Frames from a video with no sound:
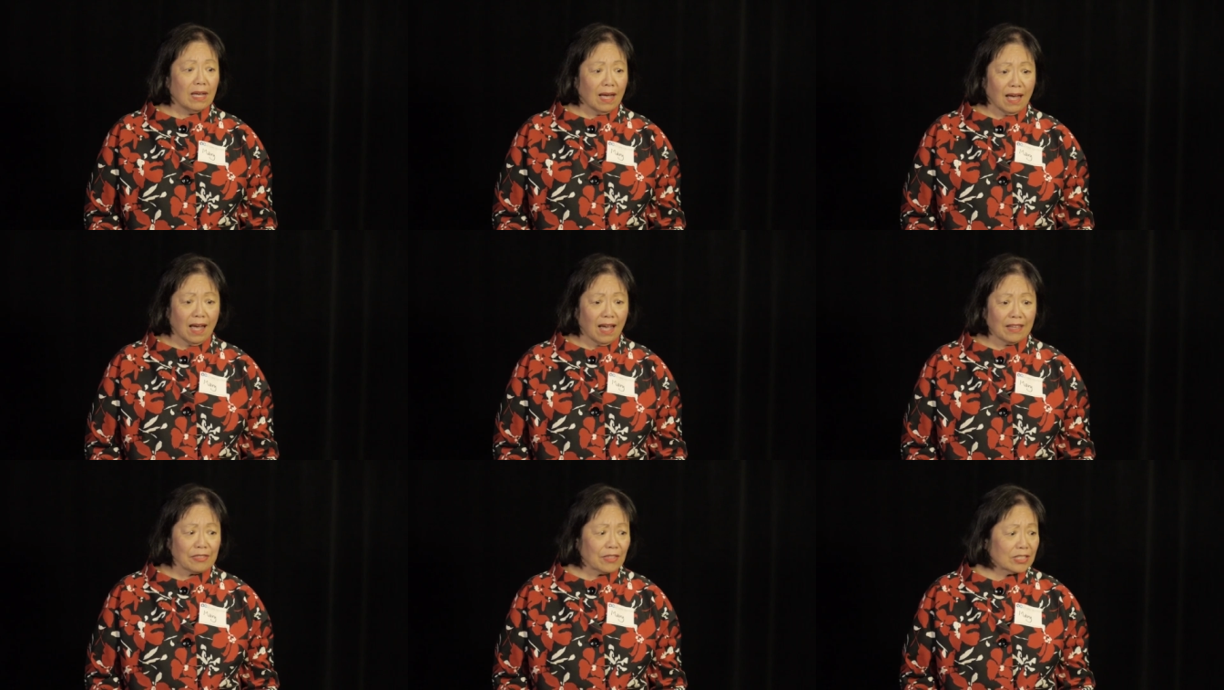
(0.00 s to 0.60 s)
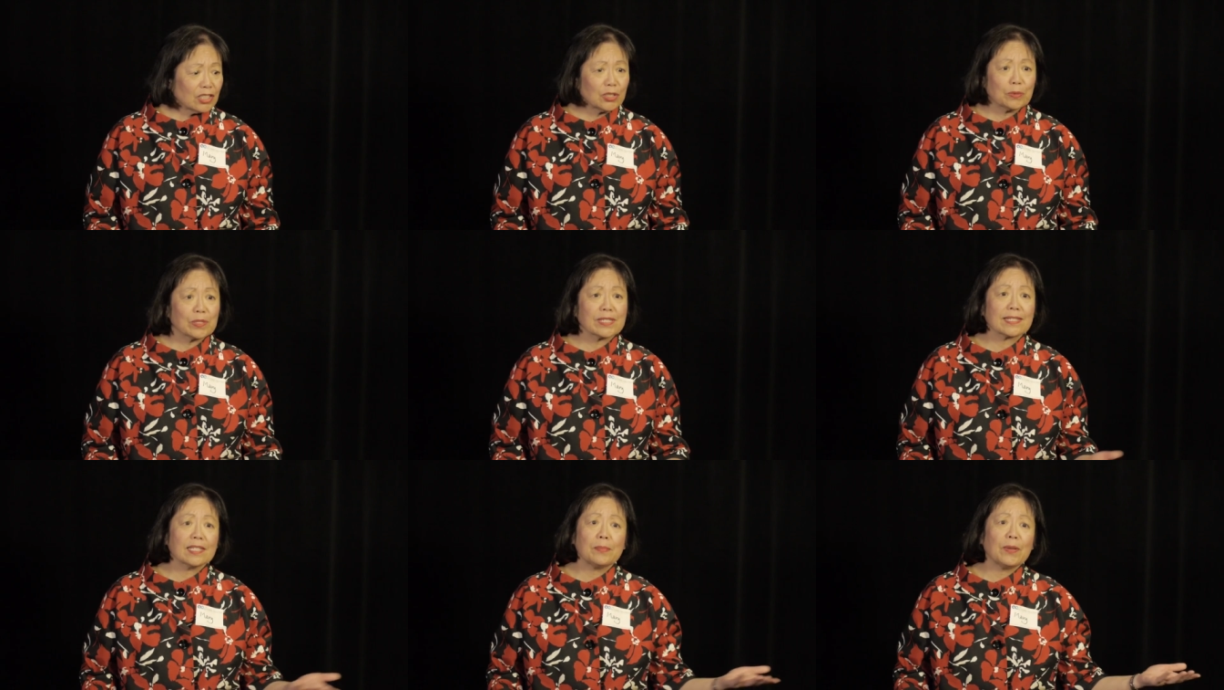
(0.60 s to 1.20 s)
I thought you were
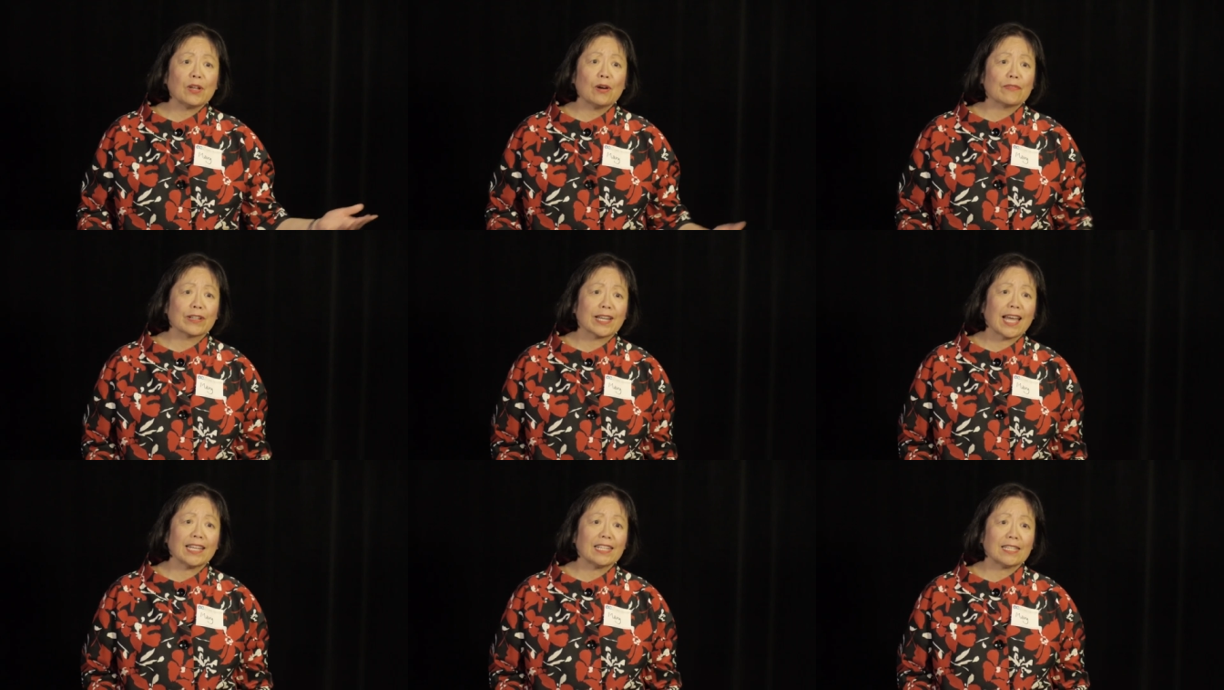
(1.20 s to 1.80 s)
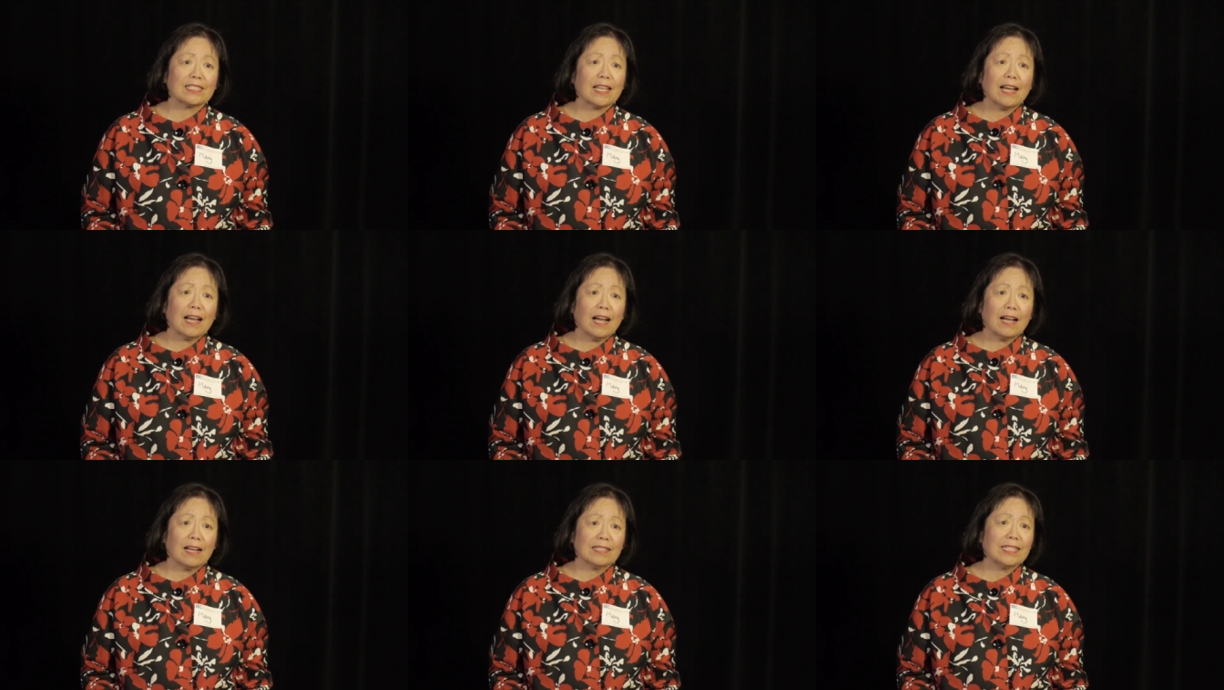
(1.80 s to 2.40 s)
sleeping overnight at
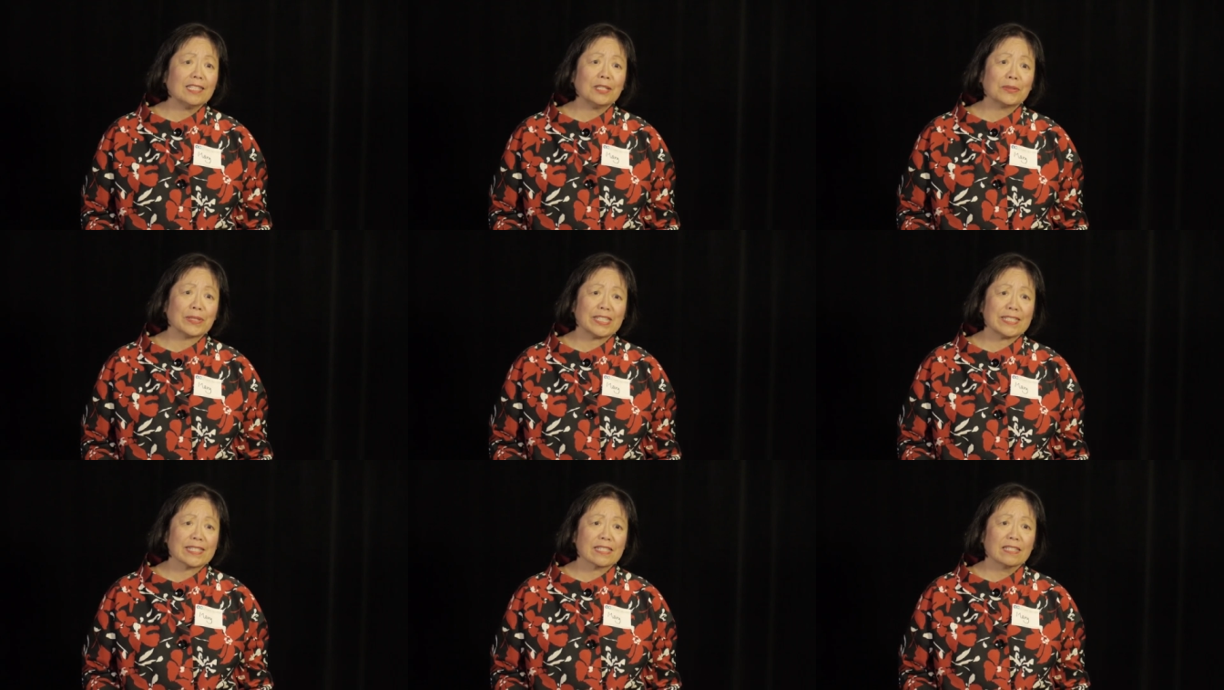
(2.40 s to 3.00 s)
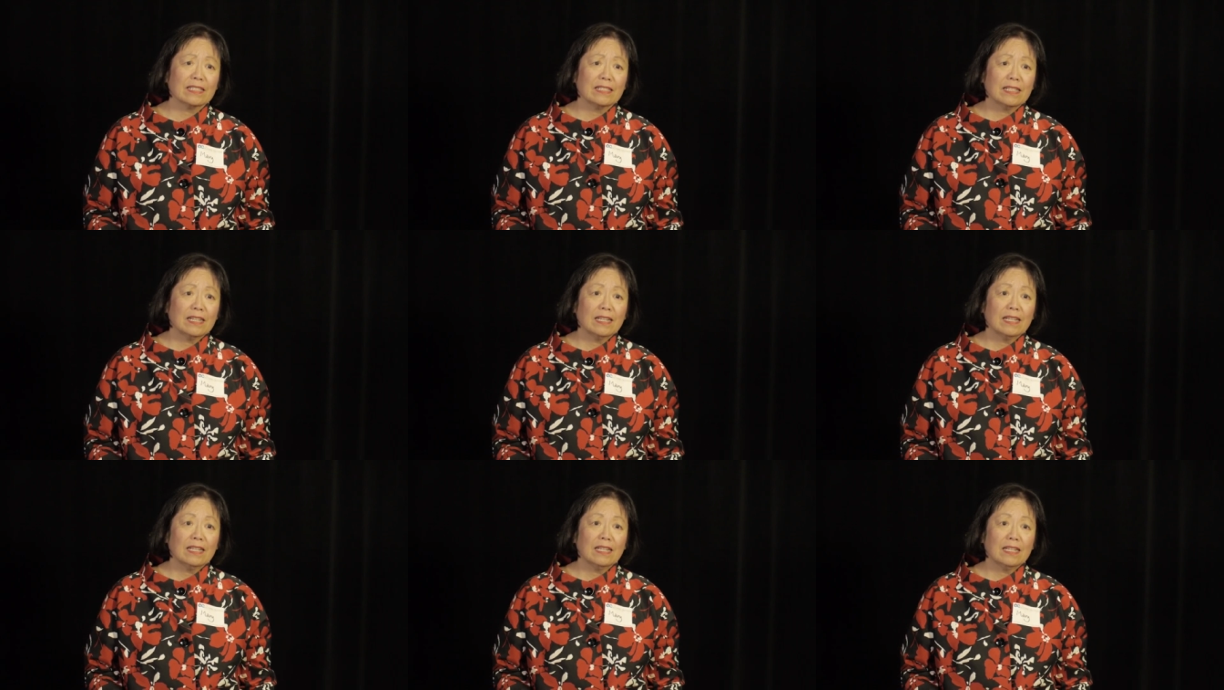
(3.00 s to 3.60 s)
uh, Hillary's.
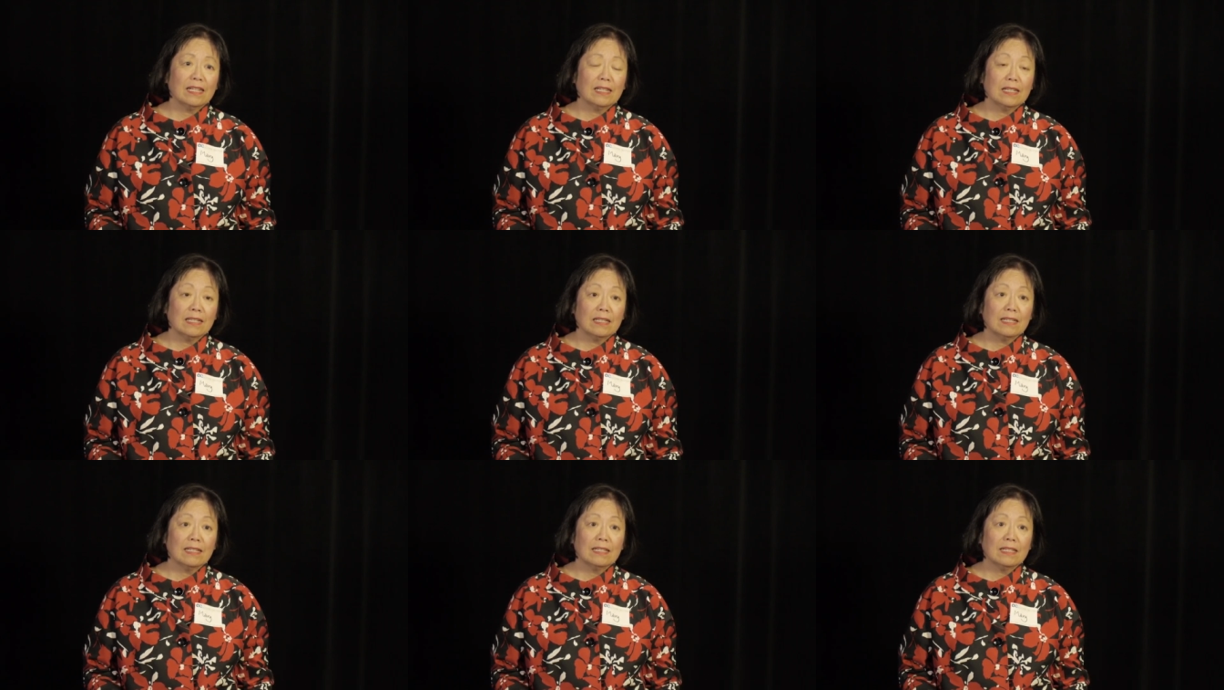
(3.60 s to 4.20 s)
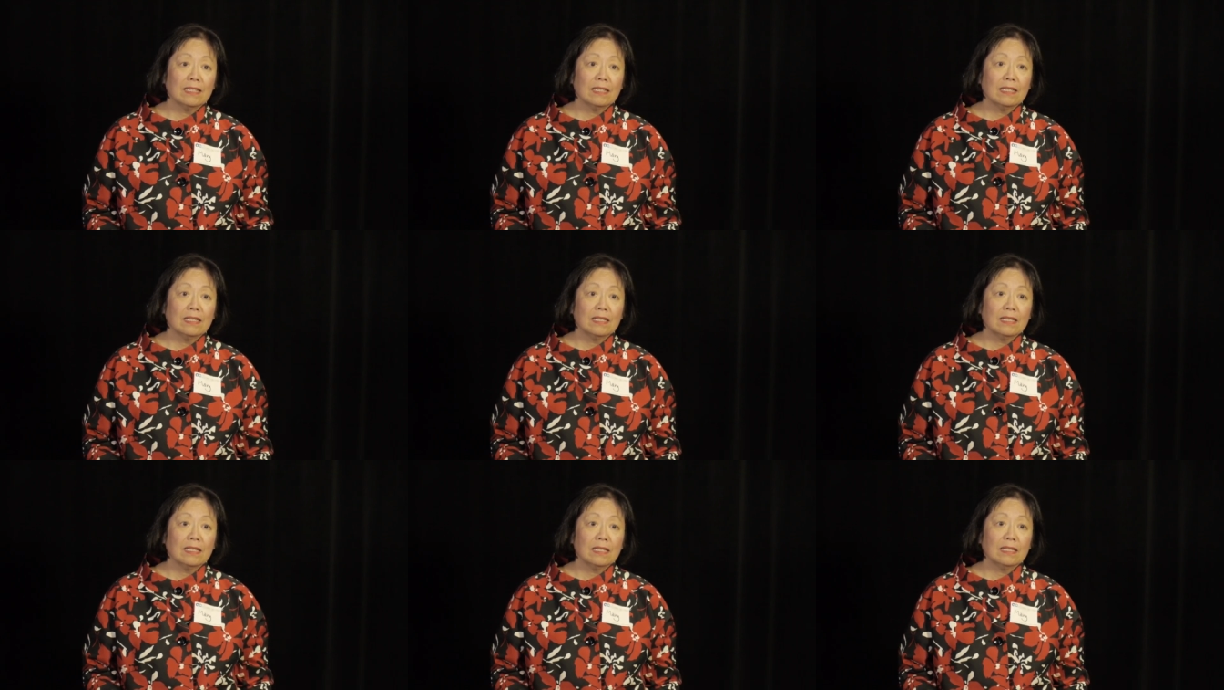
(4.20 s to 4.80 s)
I came home to get my
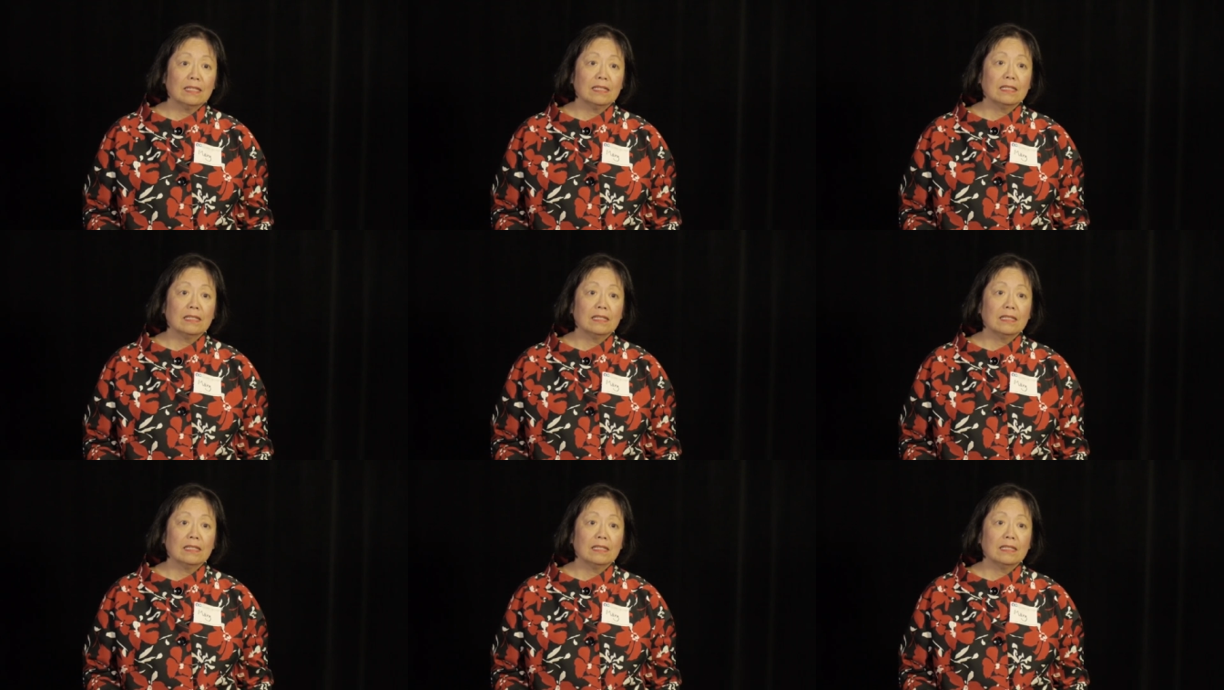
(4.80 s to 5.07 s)
stuff.